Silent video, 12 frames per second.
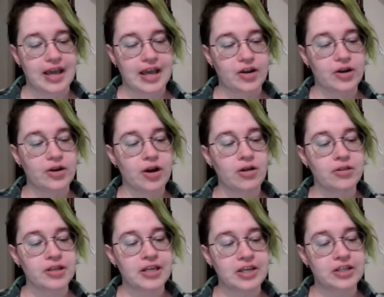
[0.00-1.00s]
and heard all
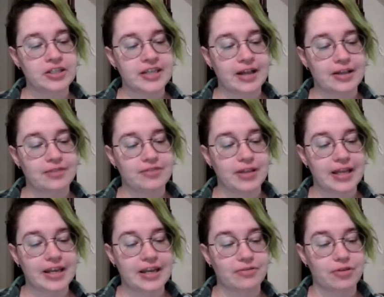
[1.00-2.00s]
that he could tell of the
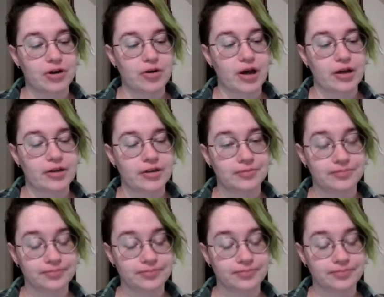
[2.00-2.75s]
Lady of Rohan.